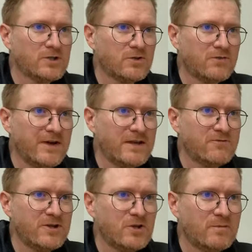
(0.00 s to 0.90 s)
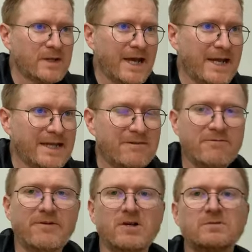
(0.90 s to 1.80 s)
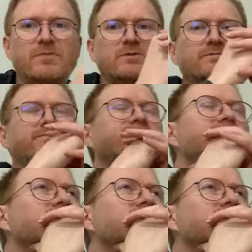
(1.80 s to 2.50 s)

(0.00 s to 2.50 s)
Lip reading: What is your favourite new mechanic in Firstborn?